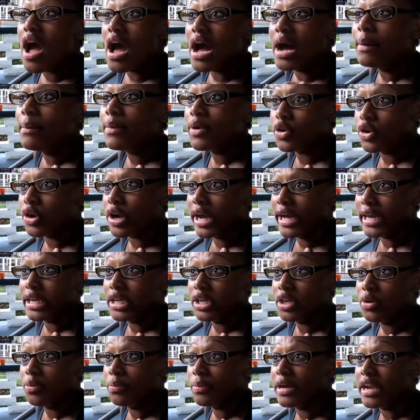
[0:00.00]
I'm a crack
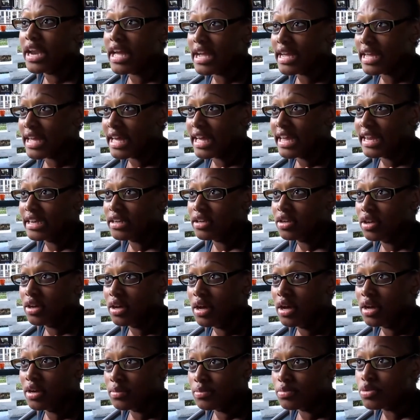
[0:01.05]
heel, but I got
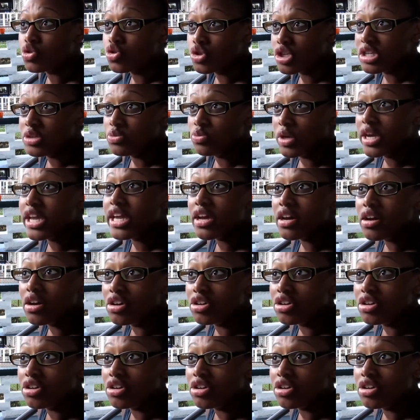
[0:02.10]
a booty with,